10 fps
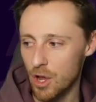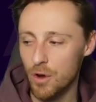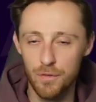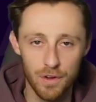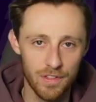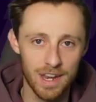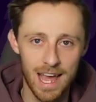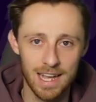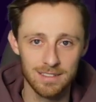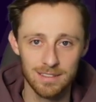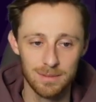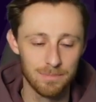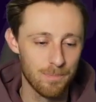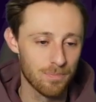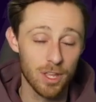over the last
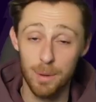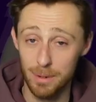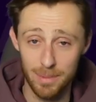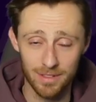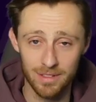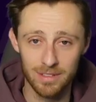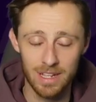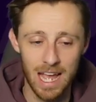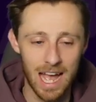couple of months.